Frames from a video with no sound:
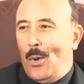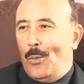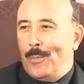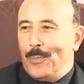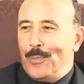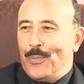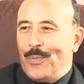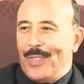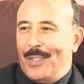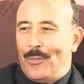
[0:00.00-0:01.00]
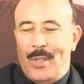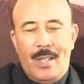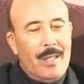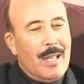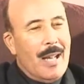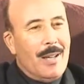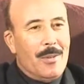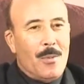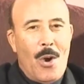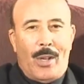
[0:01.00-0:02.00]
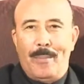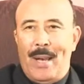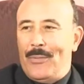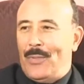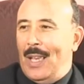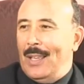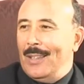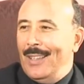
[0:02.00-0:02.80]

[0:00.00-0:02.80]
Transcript: go. Feeling it out. Walking by faith.